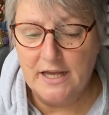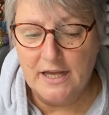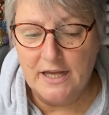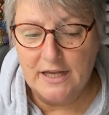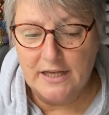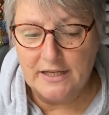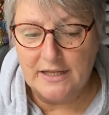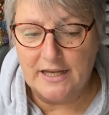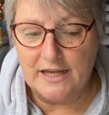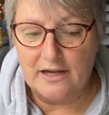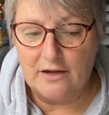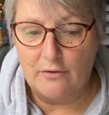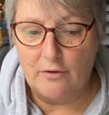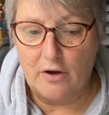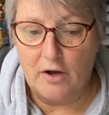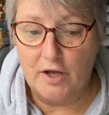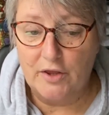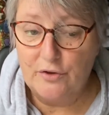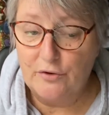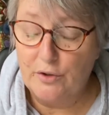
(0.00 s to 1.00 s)
Now,
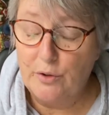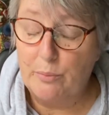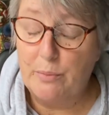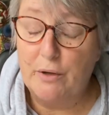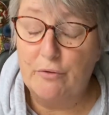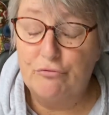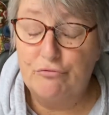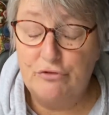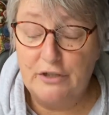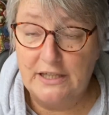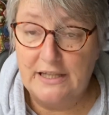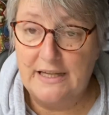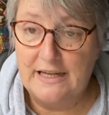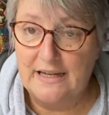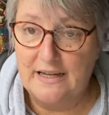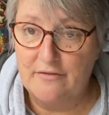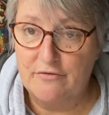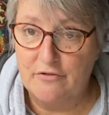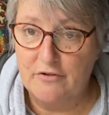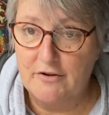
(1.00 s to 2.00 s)
I thought it would be a really
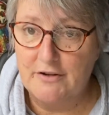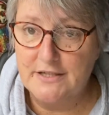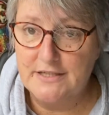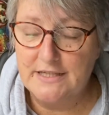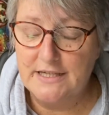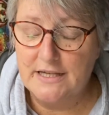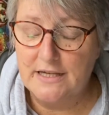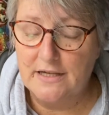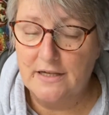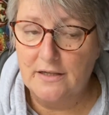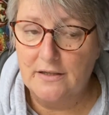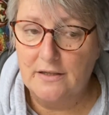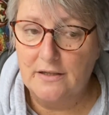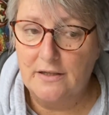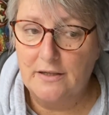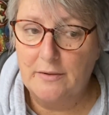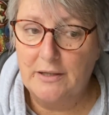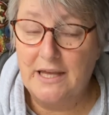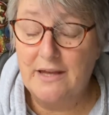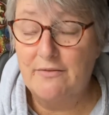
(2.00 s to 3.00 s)
clever idea,
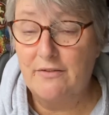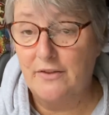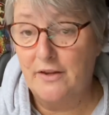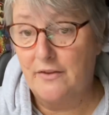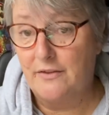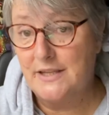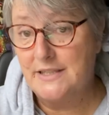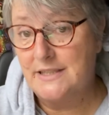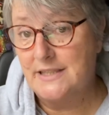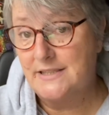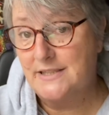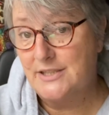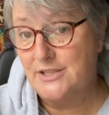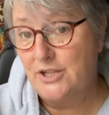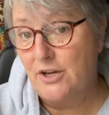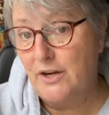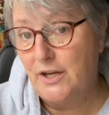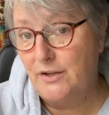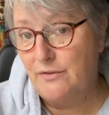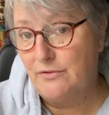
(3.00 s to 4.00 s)
given that this is
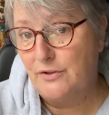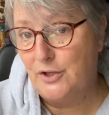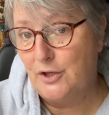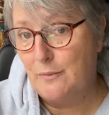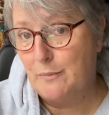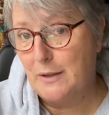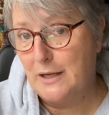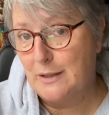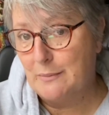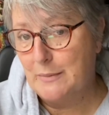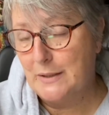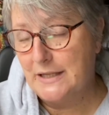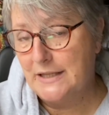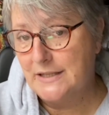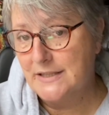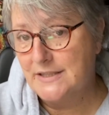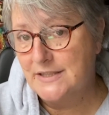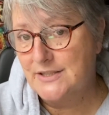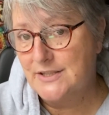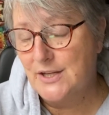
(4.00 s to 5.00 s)
designed for new bag
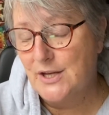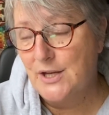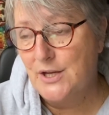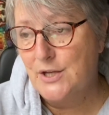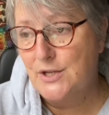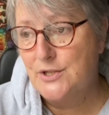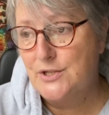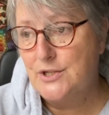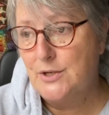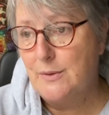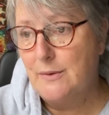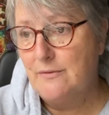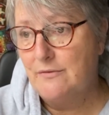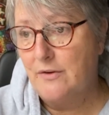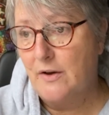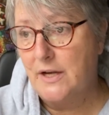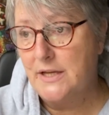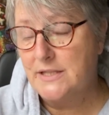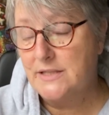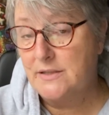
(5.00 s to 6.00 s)
makers, to
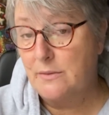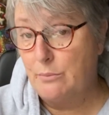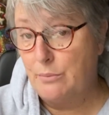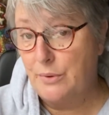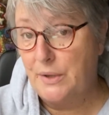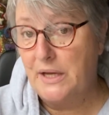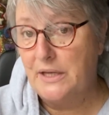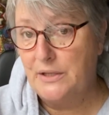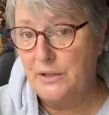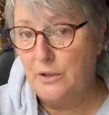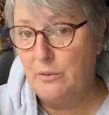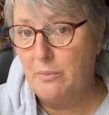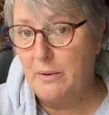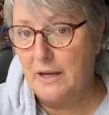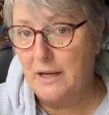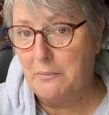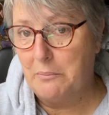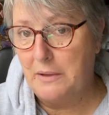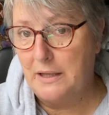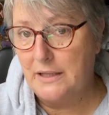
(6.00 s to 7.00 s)
invite some brand new
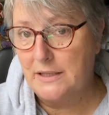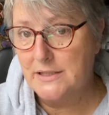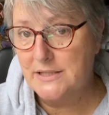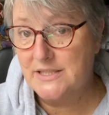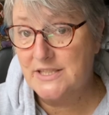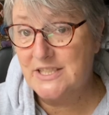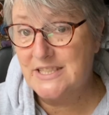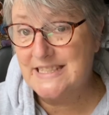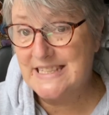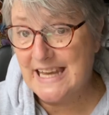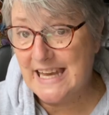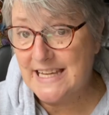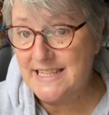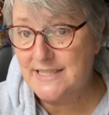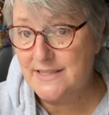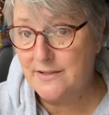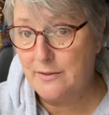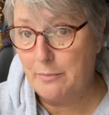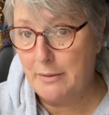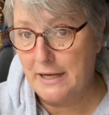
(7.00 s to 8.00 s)
bag makers to
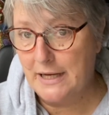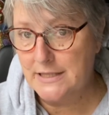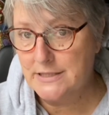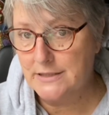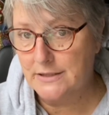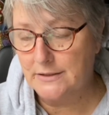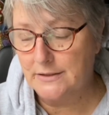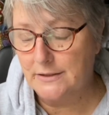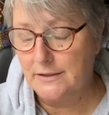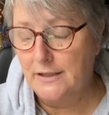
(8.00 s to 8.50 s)
test the pattern.